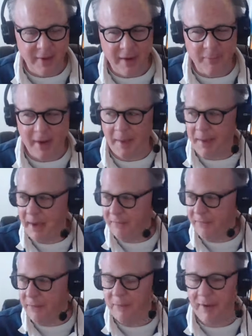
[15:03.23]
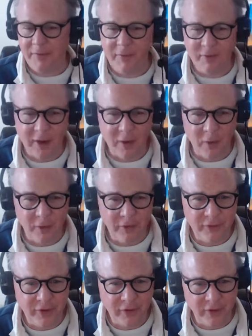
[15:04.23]
But I mean, if you've got
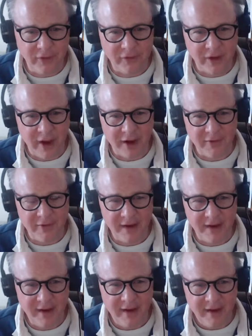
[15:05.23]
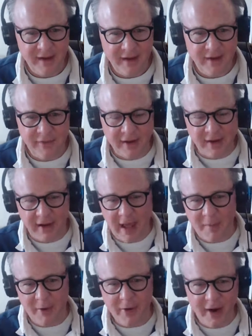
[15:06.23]
holes in your discography, you've got
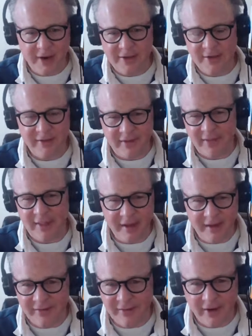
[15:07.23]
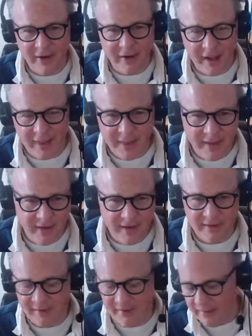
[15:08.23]
collaborations and things that aren't out
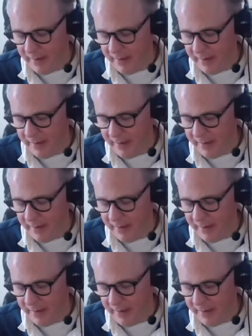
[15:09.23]
there.